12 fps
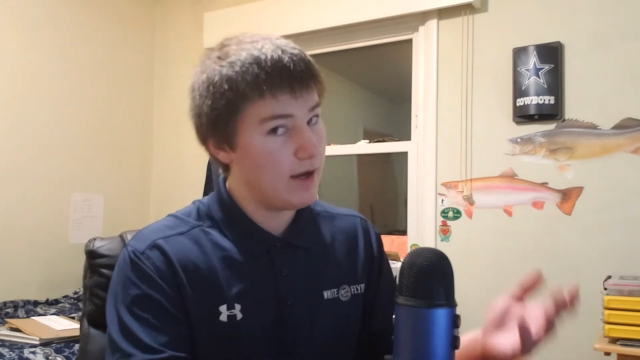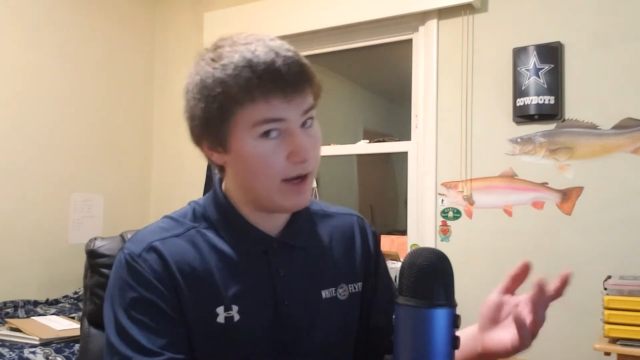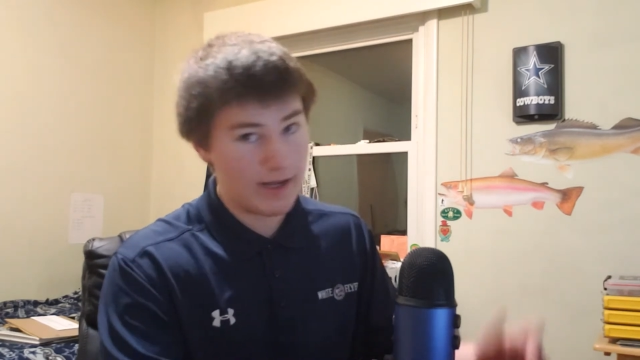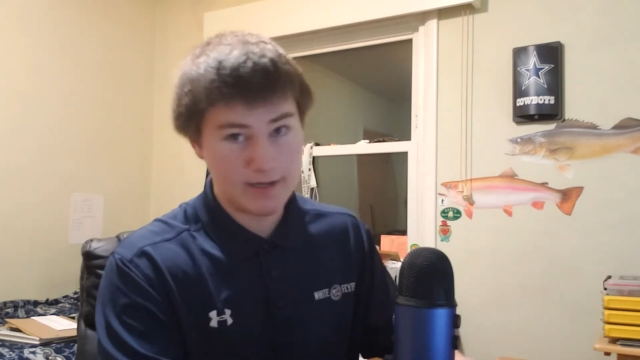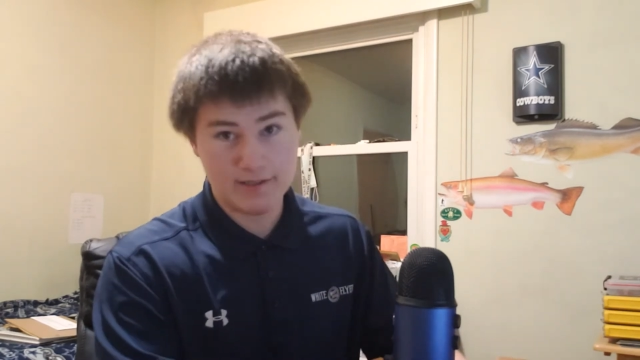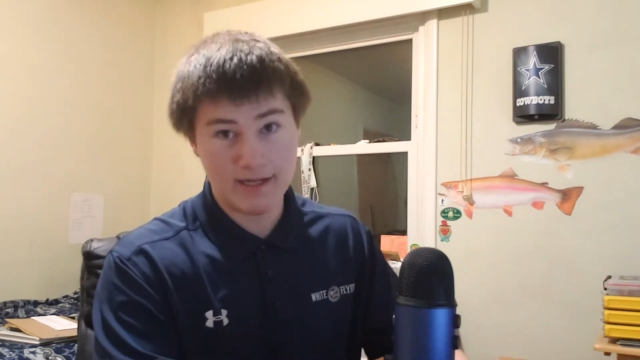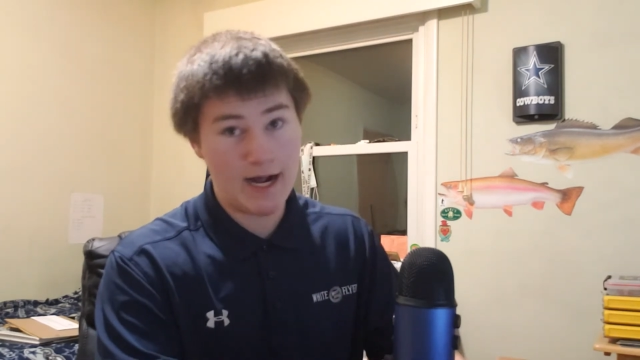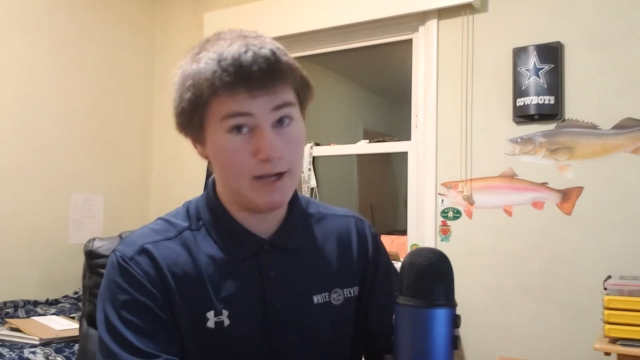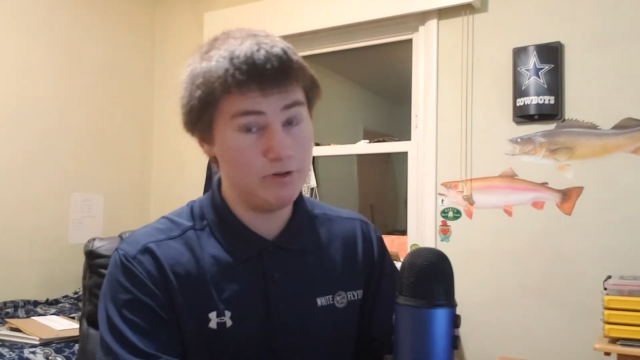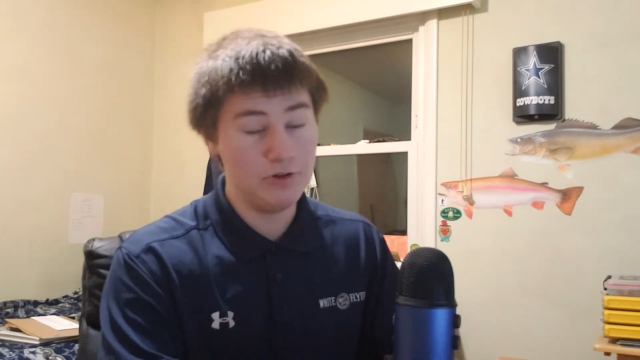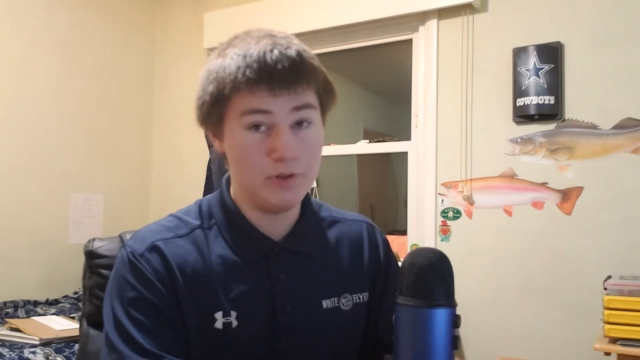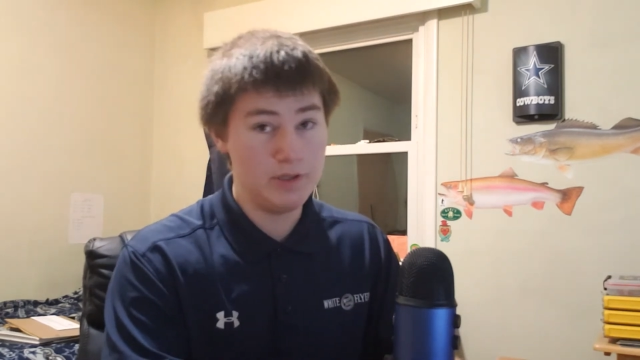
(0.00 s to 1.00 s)
Like I said, I
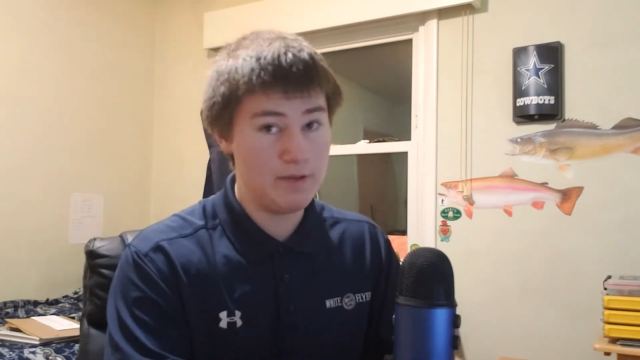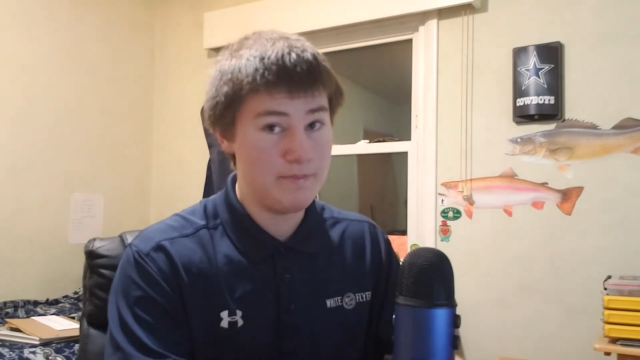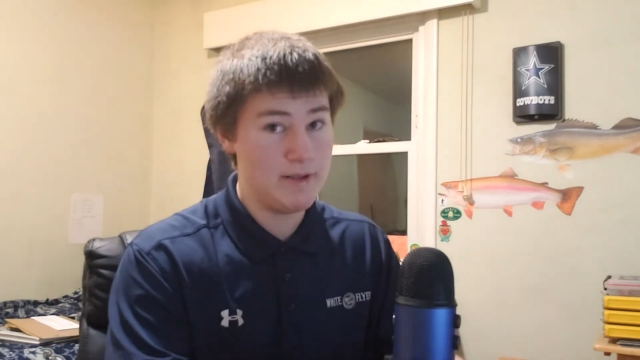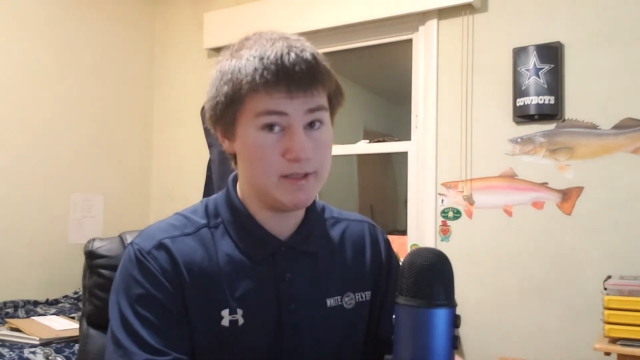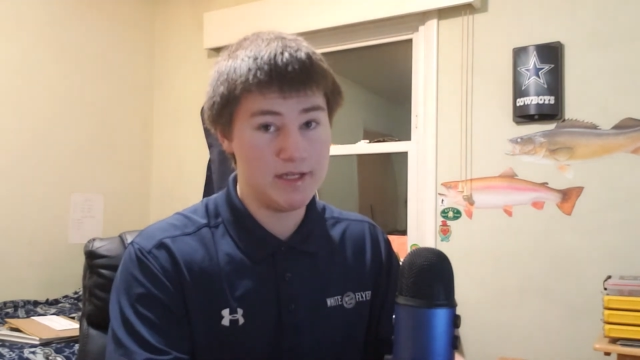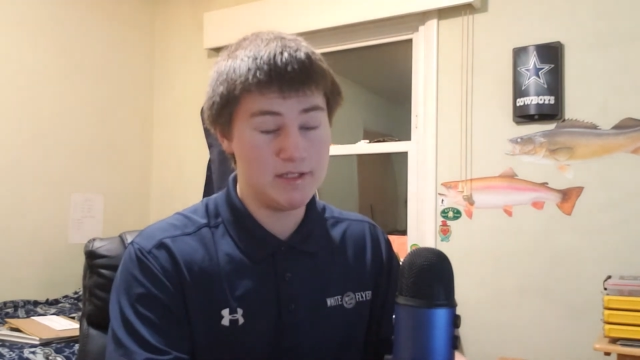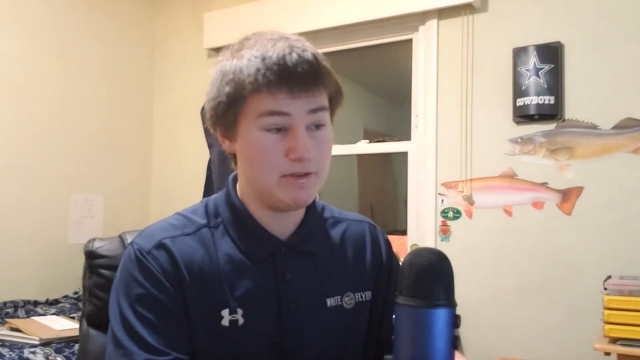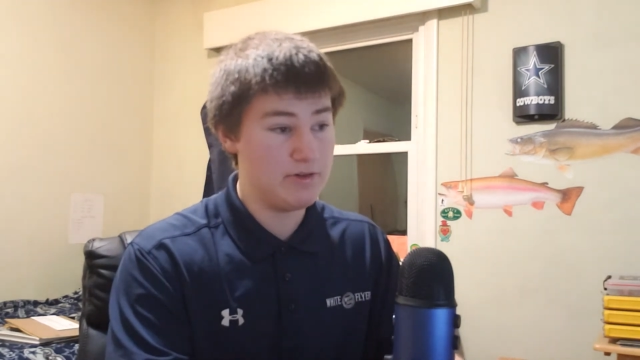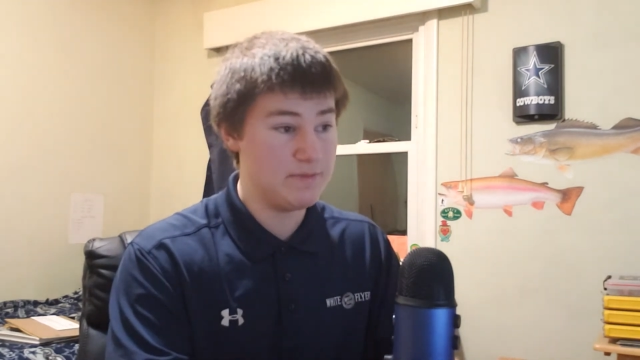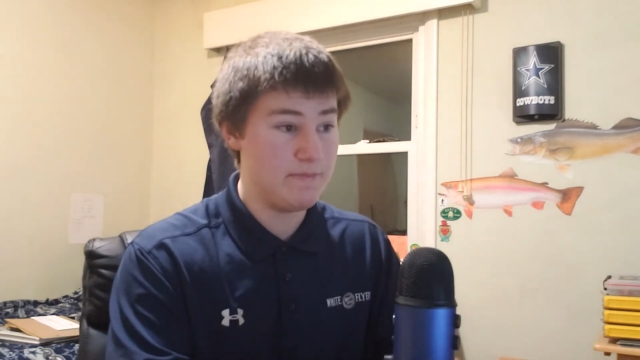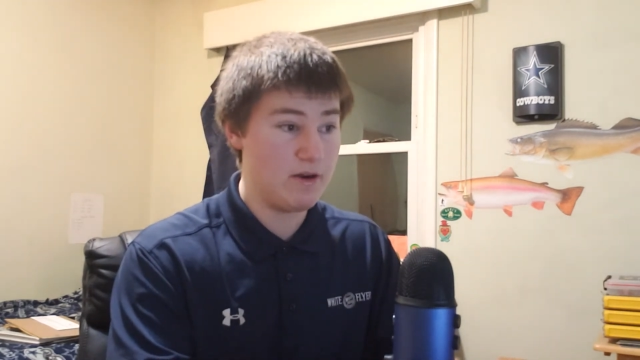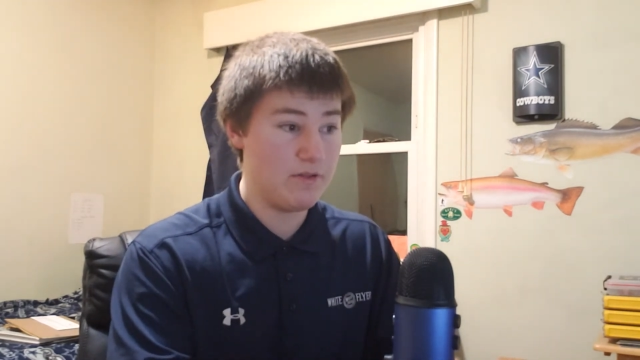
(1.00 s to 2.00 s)
don't know what that means. I just know
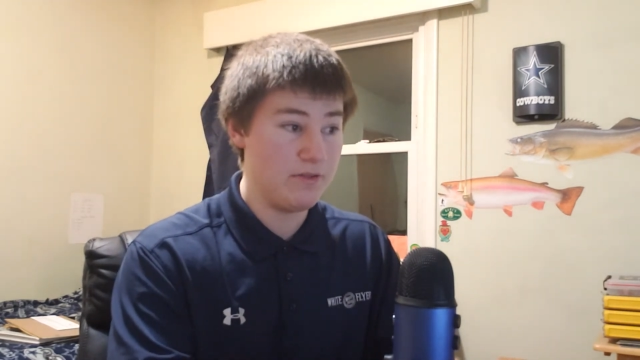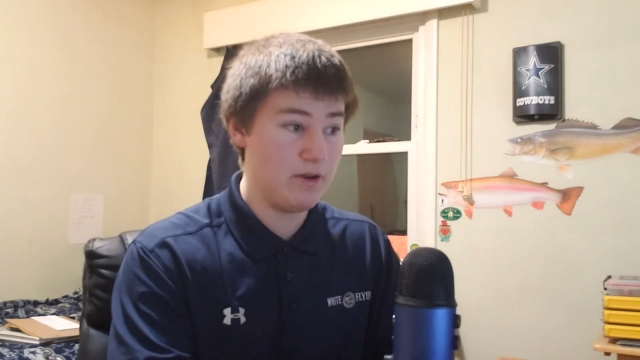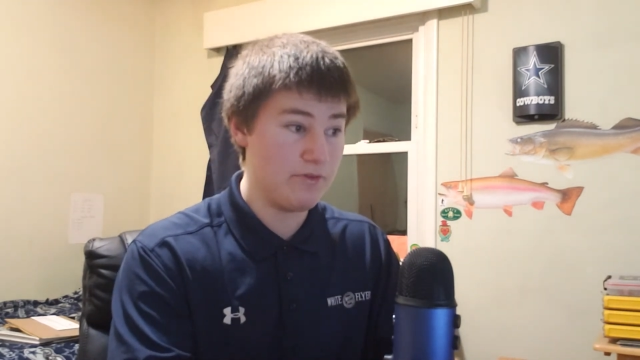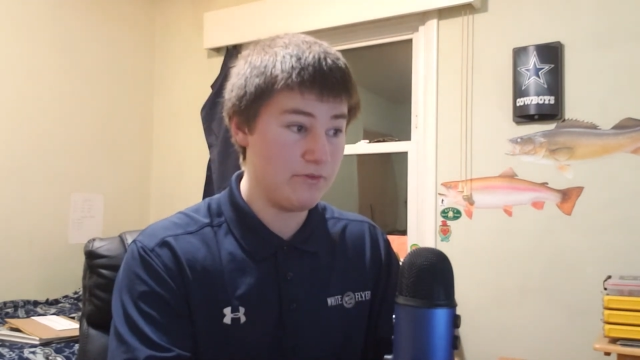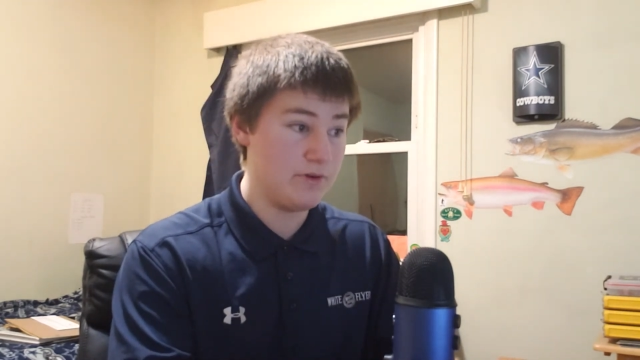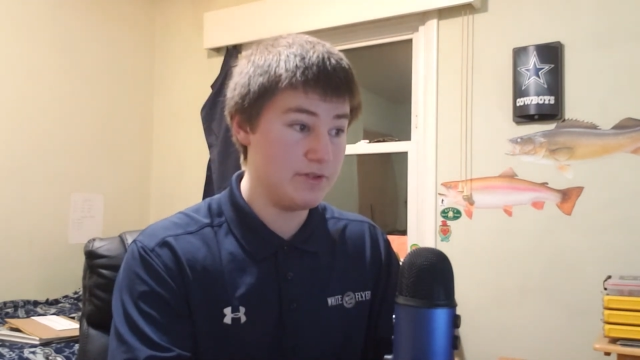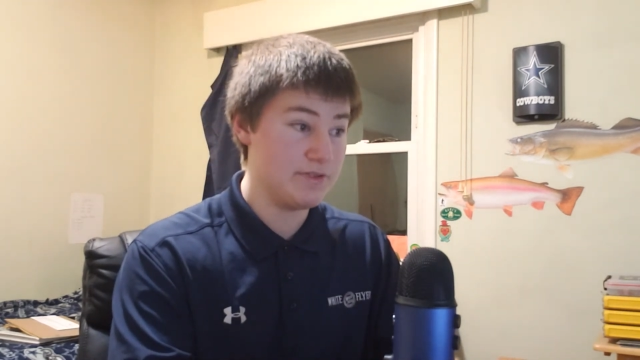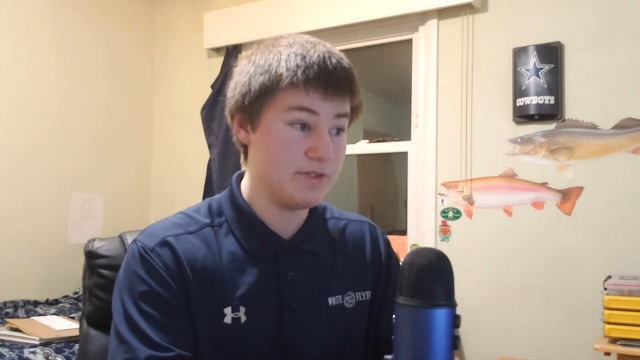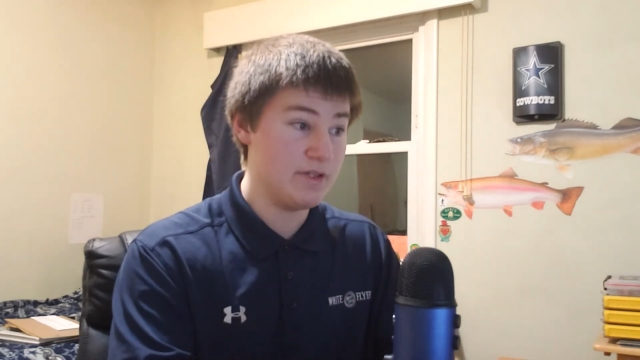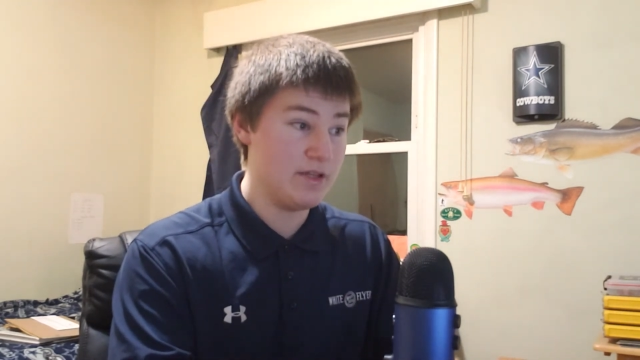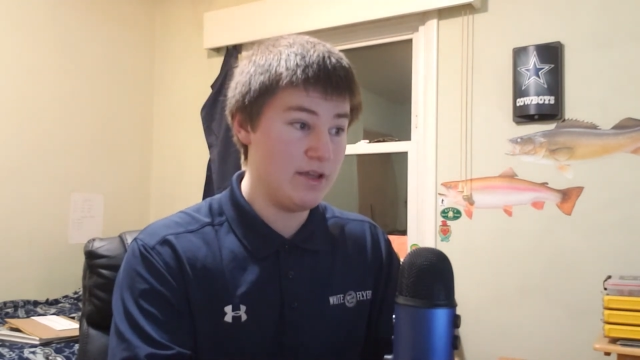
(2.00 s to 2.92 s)
it's better than the other ones.